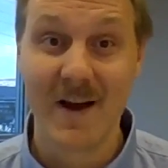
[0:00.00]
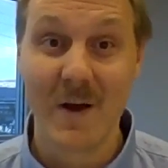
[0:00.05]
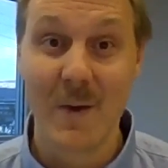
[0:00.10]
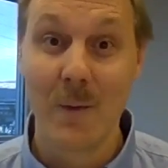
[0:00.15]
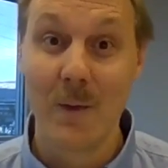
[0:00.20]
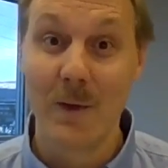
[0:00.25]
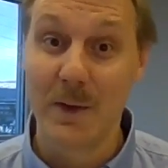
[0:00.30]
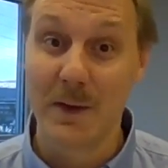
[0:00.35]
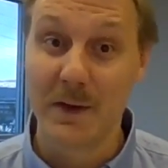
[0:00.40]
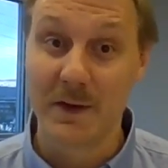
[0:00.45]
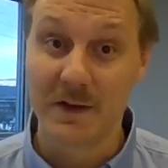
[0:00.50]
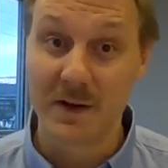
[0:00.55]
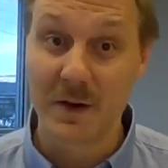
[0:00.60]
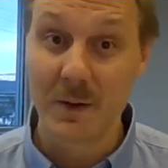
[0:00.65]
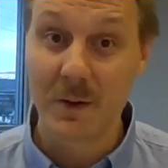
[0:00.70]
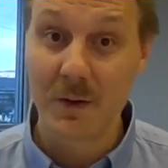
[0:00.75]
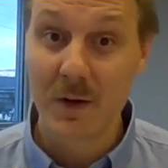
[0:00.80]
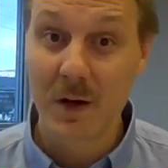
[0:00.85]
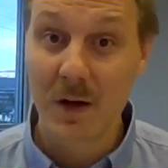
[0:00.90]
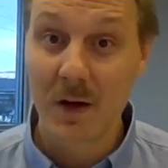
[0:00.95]
With the
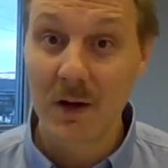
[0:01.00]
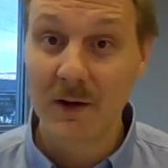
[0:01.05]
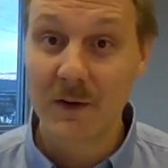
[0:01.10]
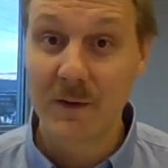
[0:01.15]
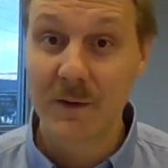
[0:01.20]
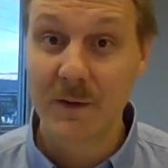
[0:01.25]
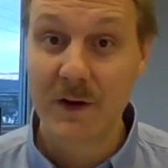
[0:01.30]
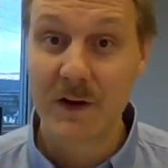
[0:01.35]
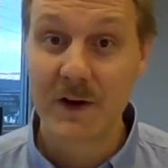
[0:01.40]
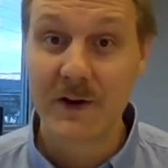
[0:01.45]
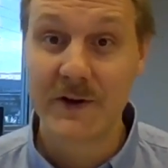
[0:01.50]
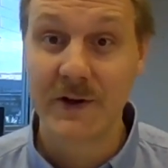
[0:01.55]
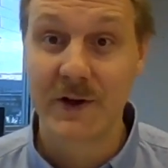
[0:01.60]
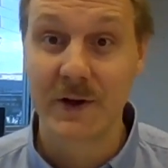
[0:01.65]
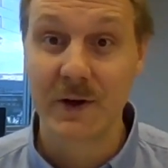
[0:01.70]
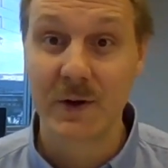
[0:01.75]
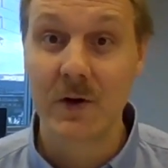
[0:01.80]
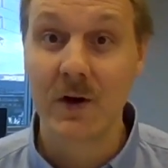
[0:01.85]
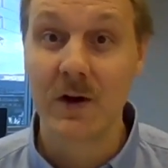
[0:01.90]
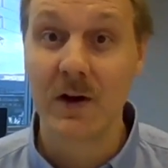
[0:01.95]
zero-knowledge feature,
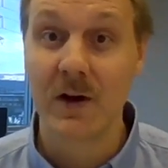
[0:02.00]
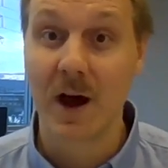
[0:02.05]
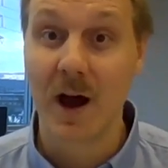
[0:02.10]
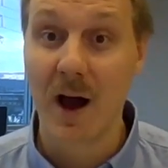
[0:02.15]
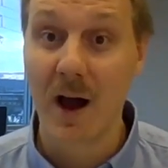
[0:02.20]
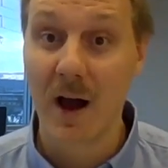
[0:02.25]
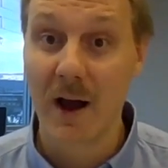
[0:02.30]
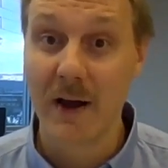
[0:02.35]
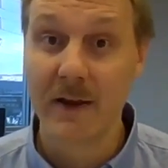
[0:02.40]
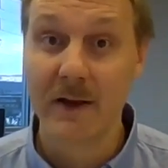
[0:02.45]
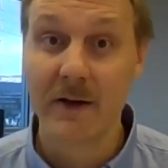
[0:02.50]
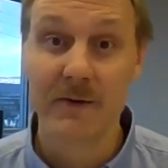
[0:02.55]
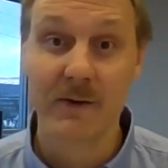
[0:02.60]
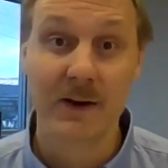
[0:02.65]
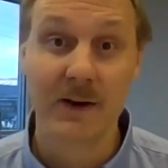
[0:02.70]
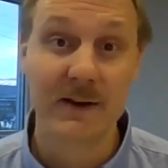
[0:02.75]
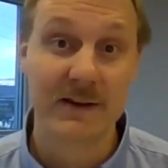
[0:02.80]
you can hide the